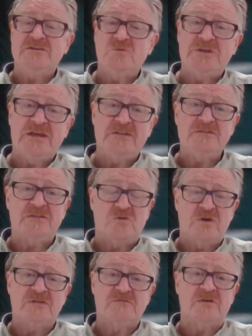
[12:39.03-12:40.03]
And we get
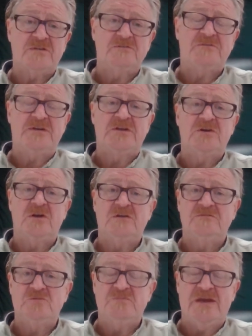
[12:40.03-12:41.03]
the grandfather figure
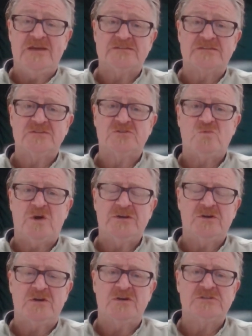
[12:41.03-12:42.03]
of Eumaeus, the
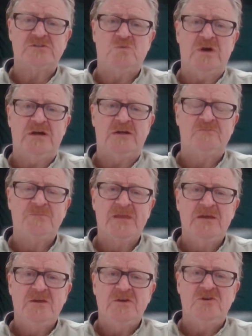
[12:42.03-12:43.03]
swineherd, as well,
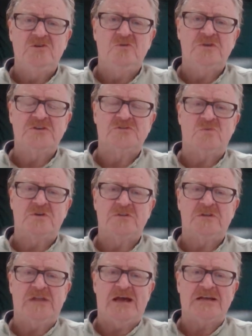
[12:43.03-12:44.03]
who is one
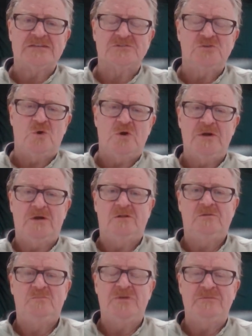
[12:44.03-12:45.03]
of the last
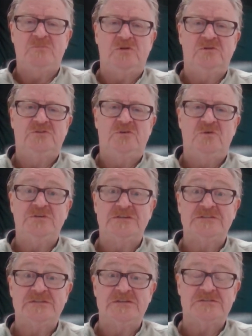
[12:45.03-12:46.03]
loyal people to
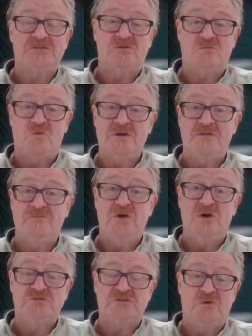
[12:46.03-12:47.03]
Odysseus, or one of the
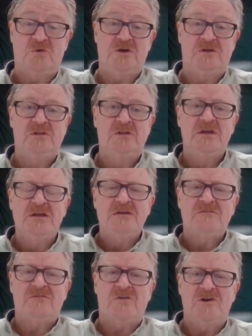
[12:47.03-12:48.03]
most loyal
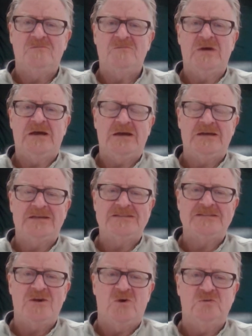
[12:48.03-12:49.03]
from
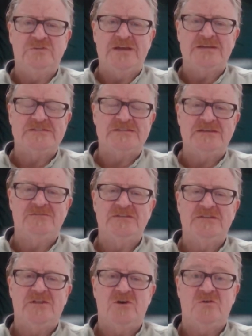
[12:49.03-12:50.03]
the old days,
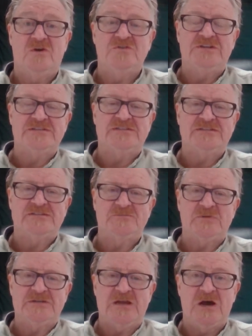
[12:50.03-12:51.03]
even though Odysseus
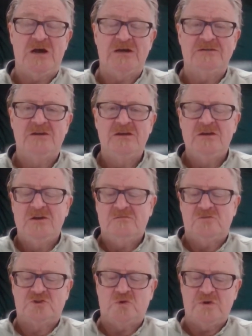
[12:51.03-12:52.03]
had been gone
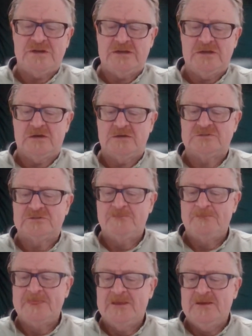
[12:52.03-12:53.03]
for 20 years.